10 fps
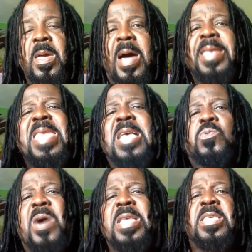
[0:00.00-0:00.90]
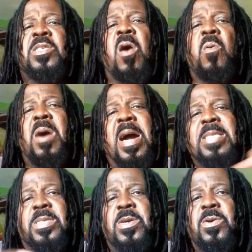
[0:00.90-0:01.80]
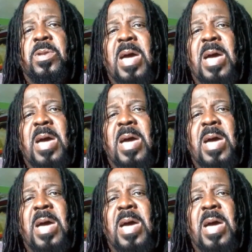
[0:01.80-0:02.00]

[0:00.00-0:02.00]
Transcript: And that's why it is our concern